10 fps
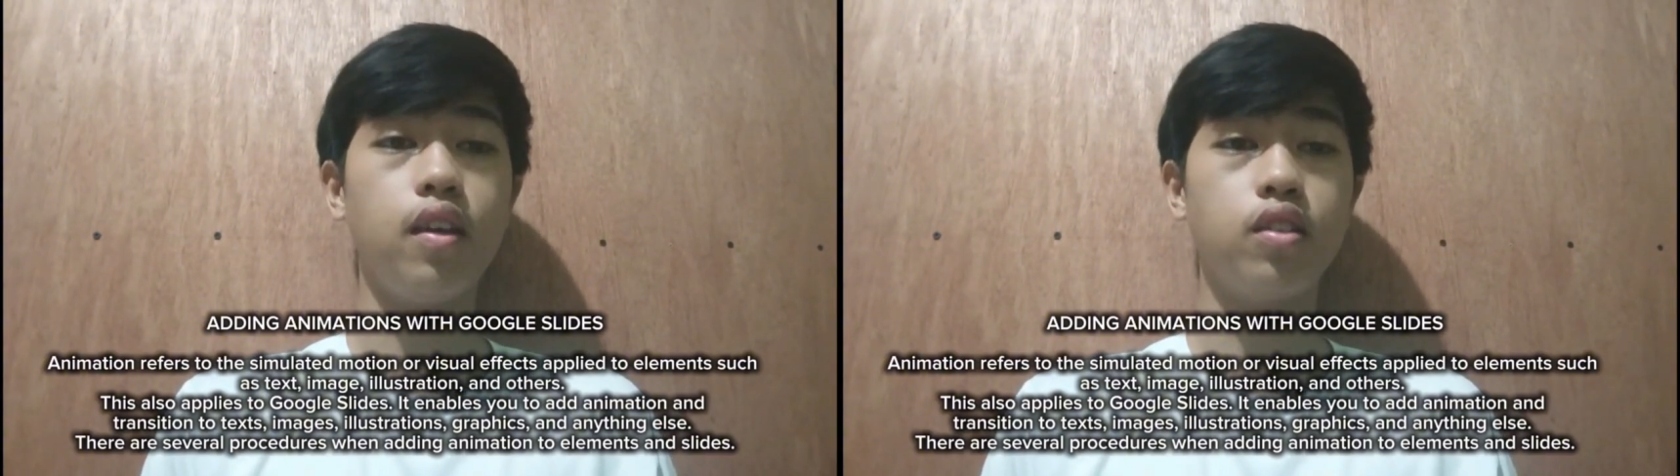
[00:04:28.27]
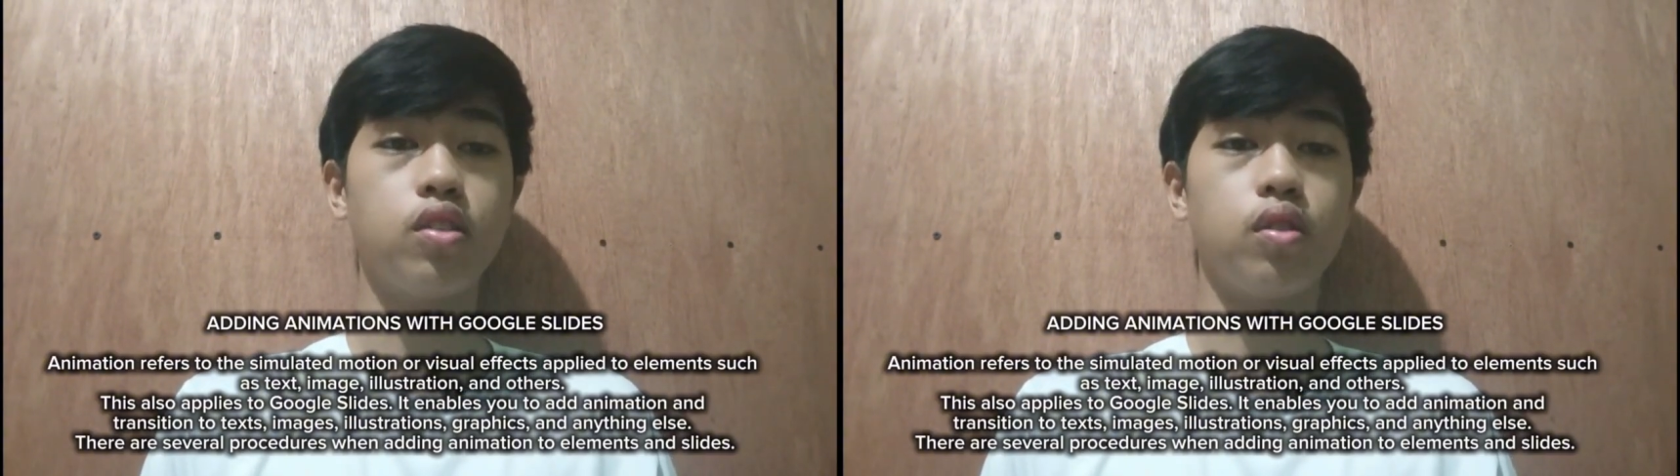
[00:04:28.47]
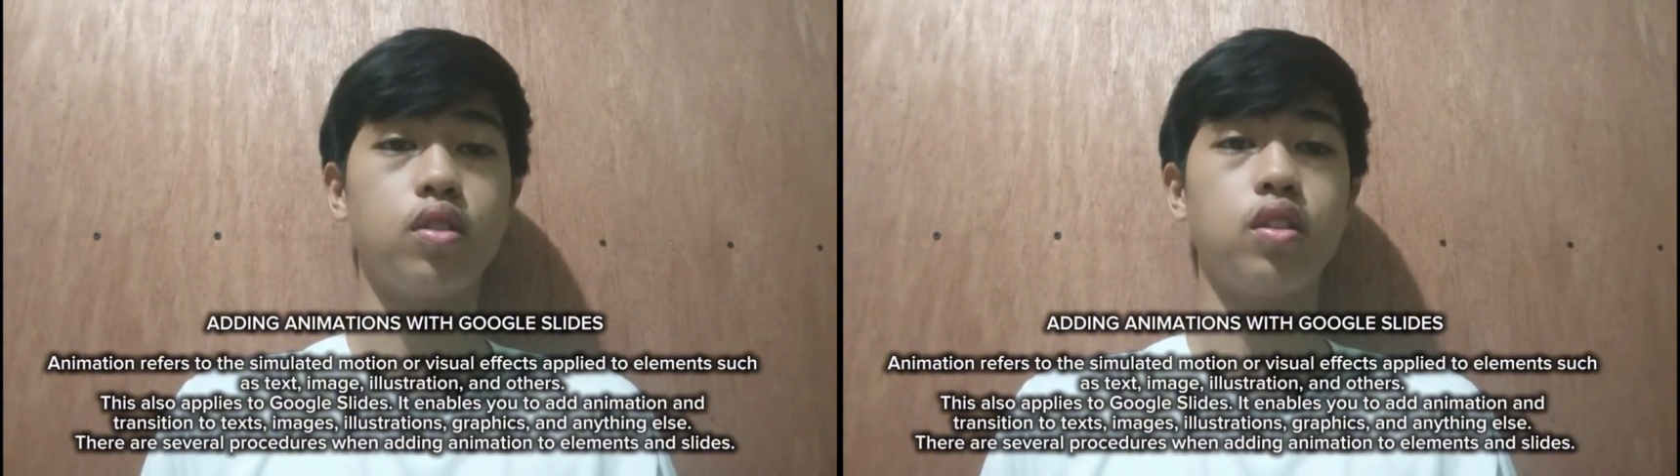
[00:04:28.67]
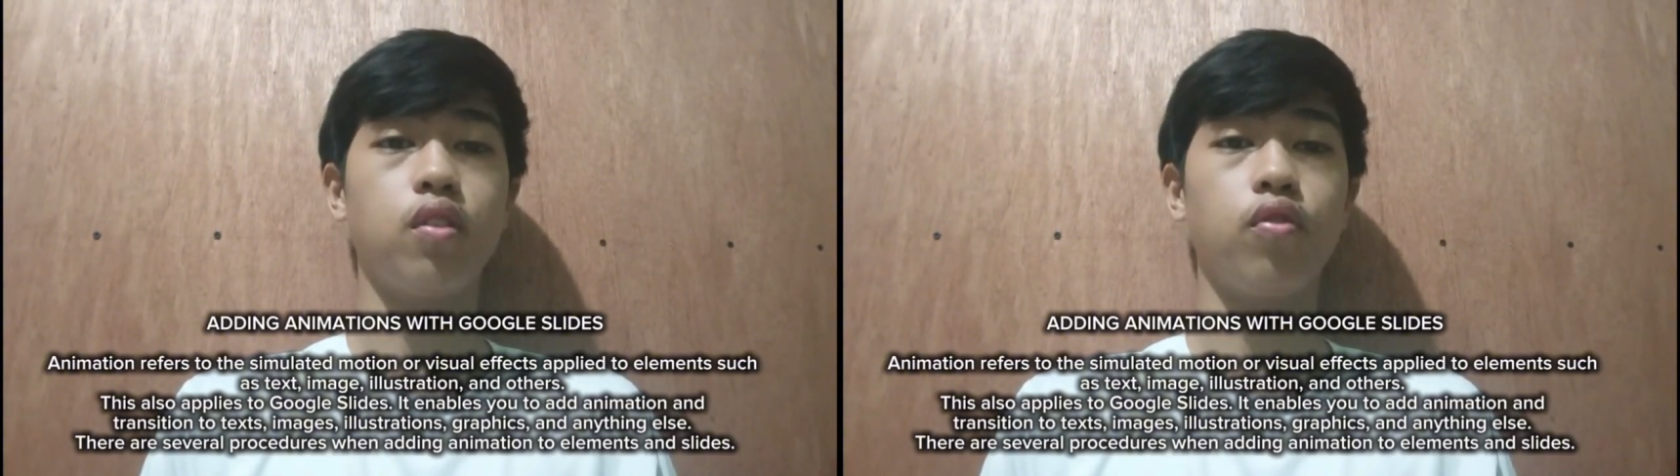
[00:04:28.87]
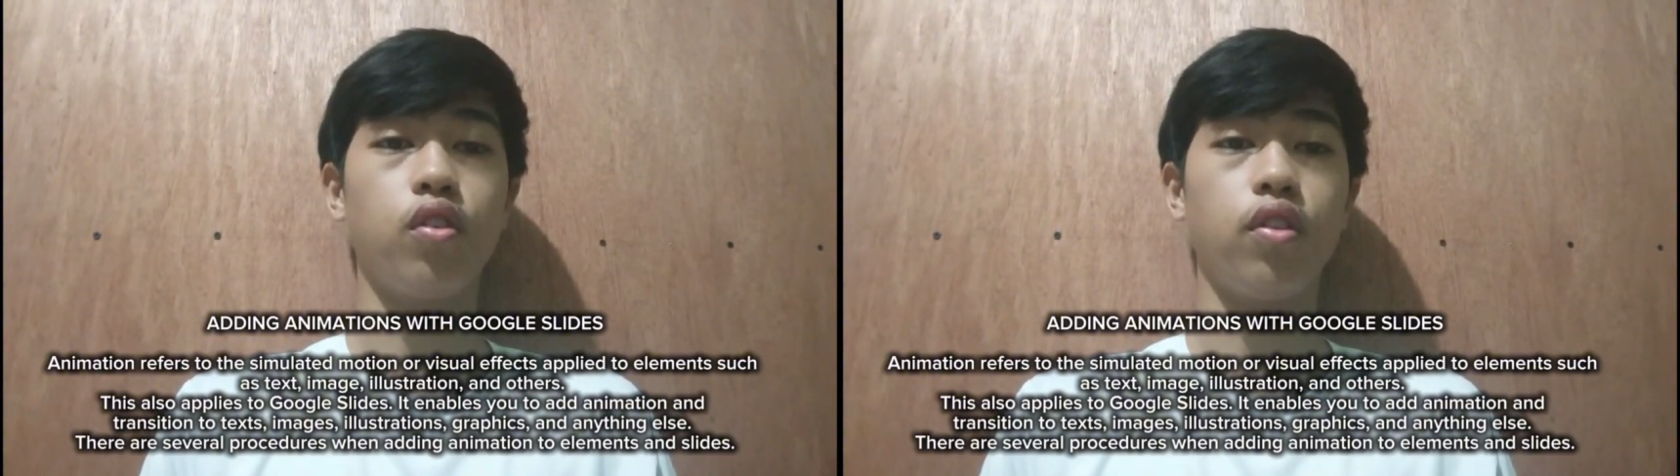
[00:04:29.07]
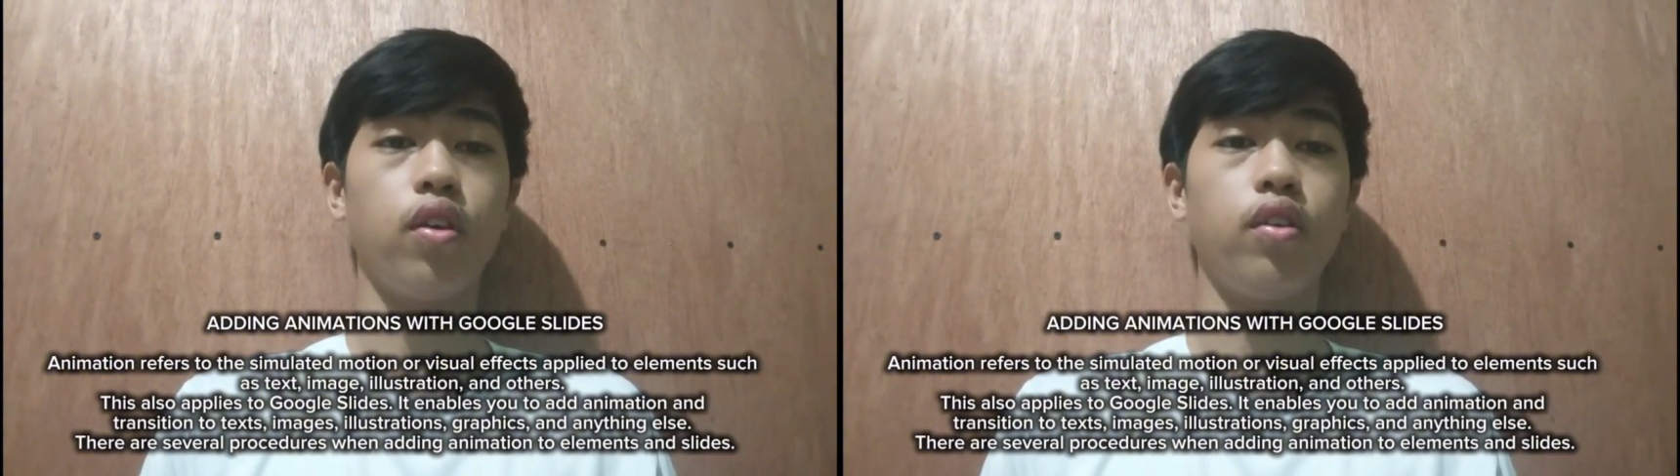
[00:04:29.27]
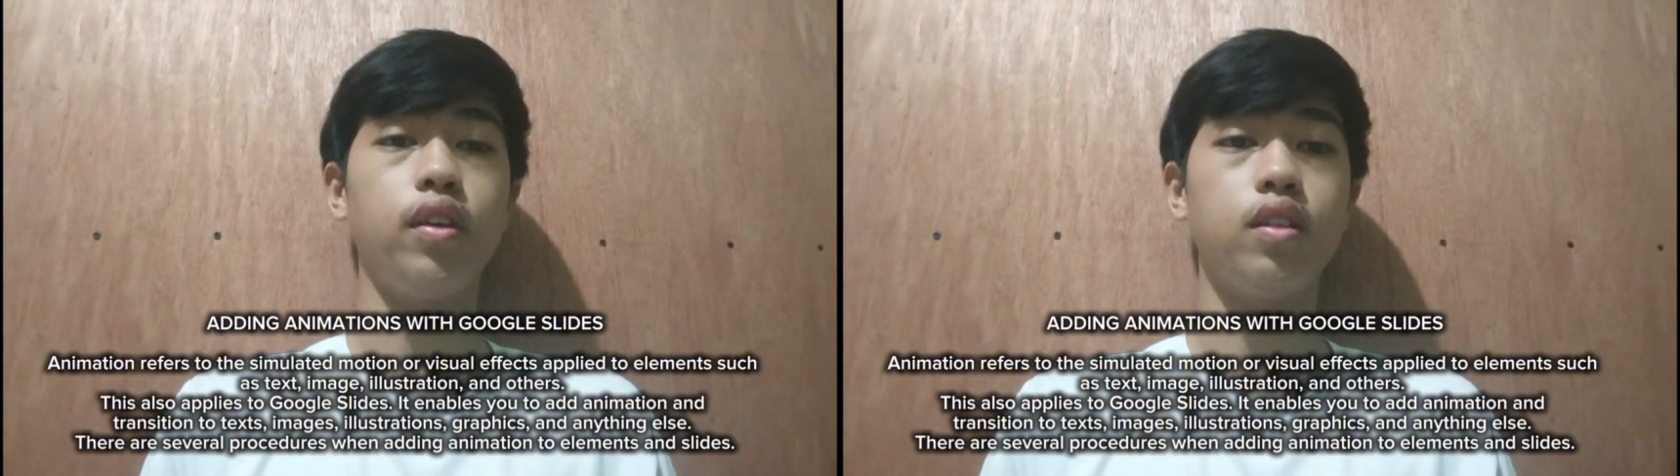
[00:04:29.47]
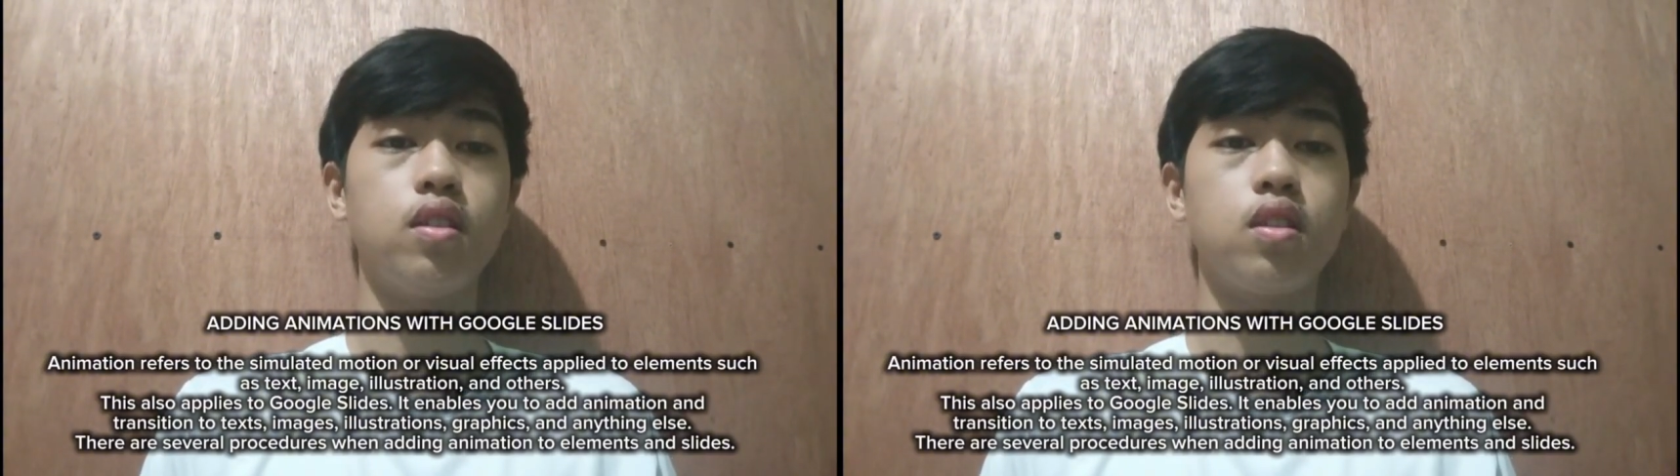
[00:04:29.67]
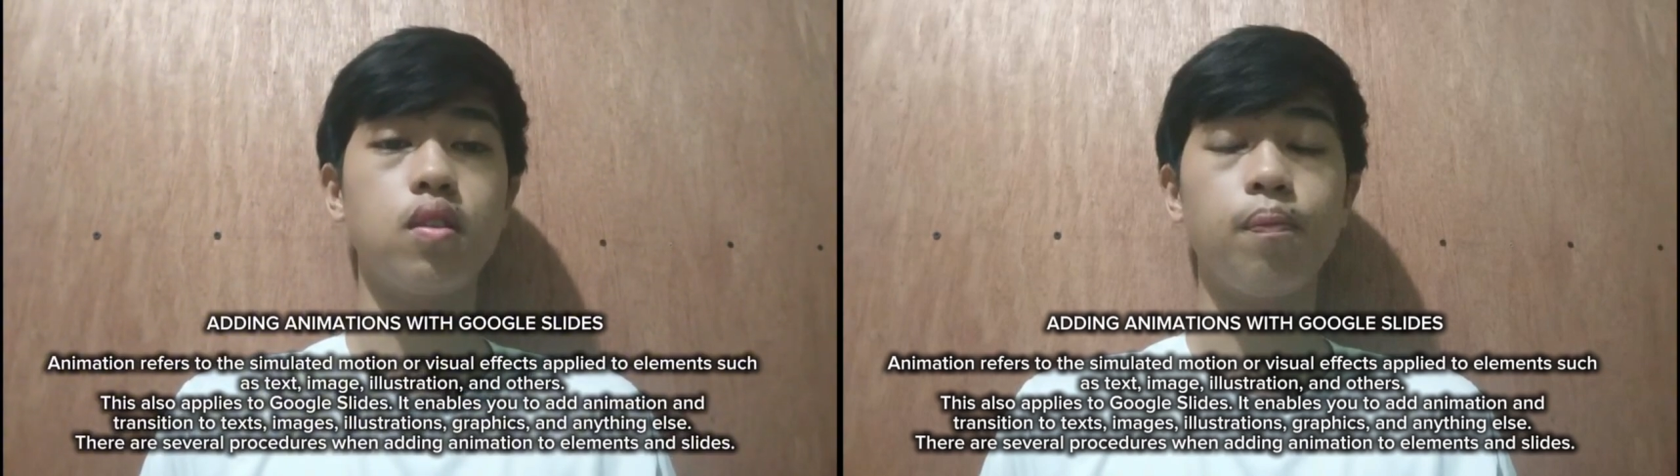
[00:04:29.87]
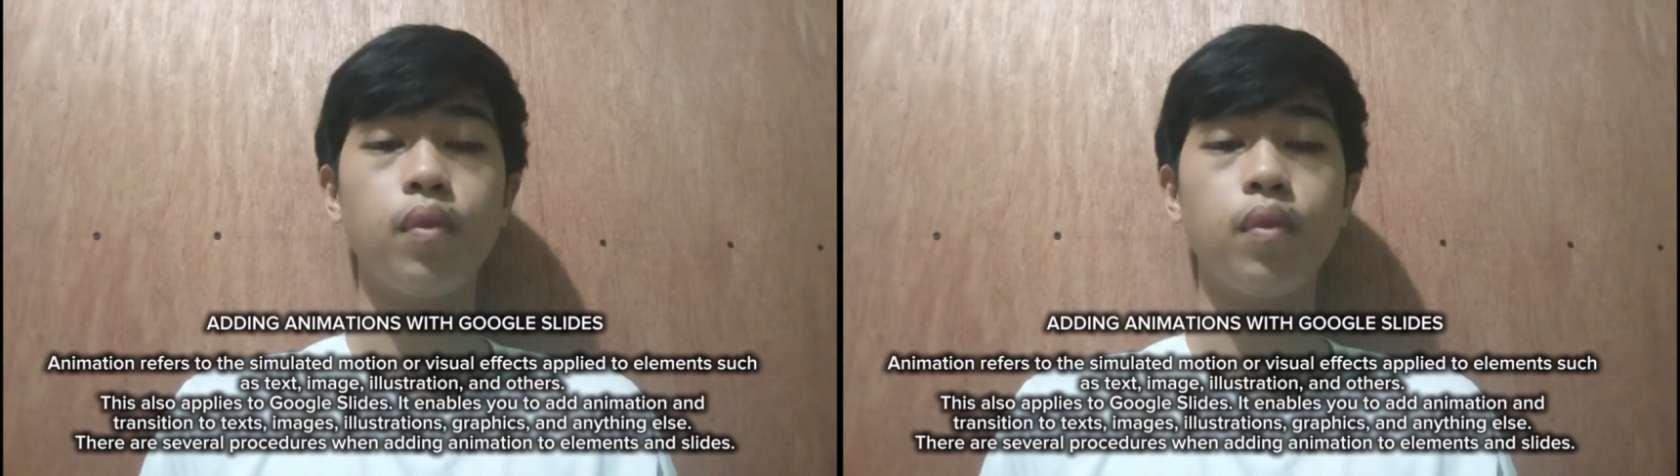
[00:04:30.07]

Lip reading: interesting for the audience.